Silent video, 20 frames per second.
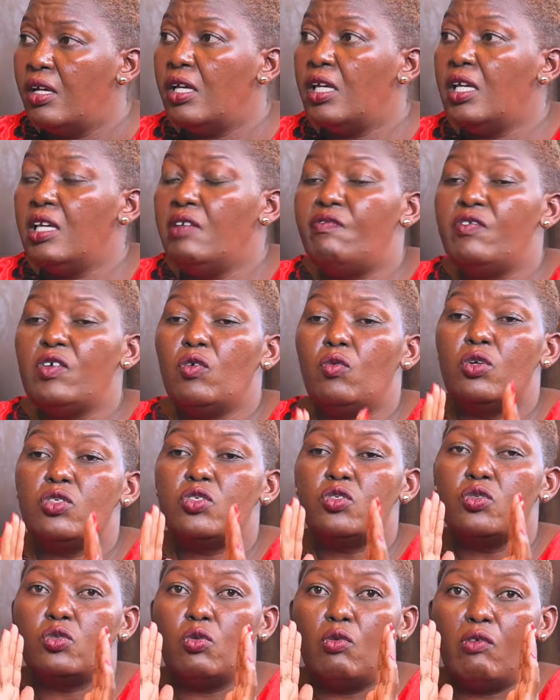If you want
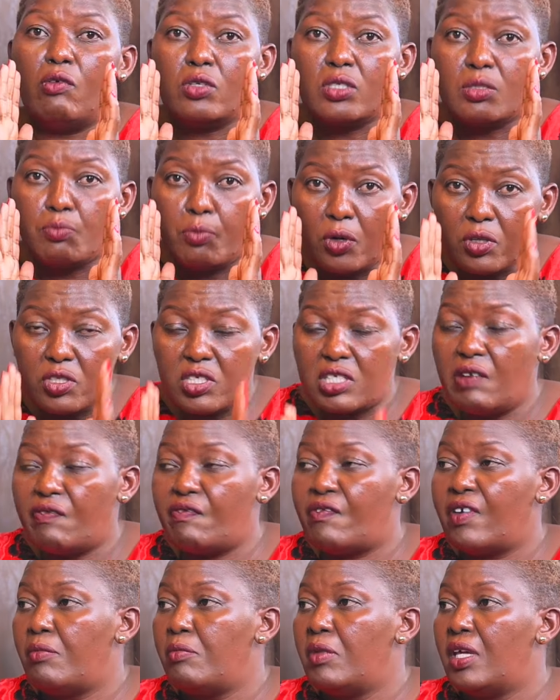to do poultry
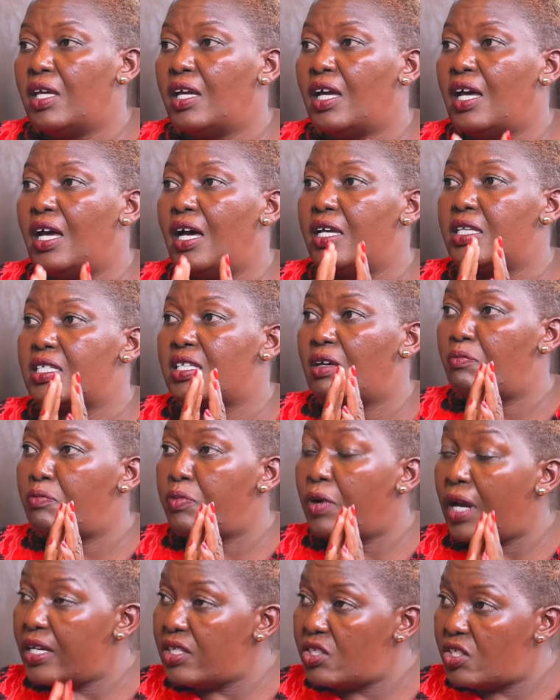farming, I
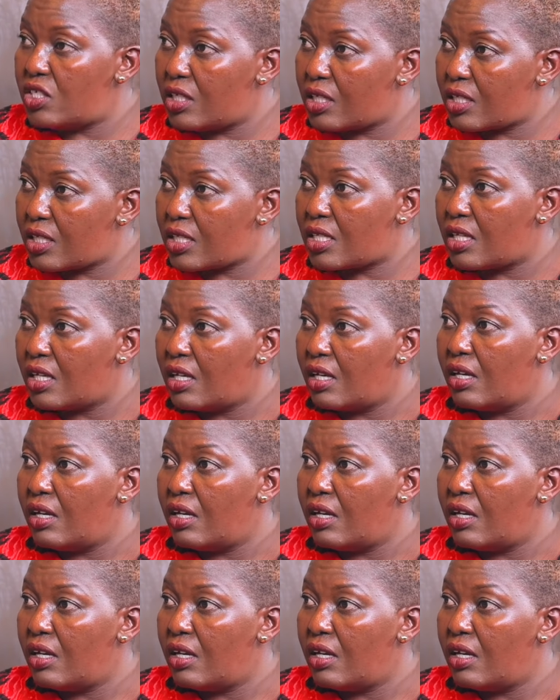supply chicks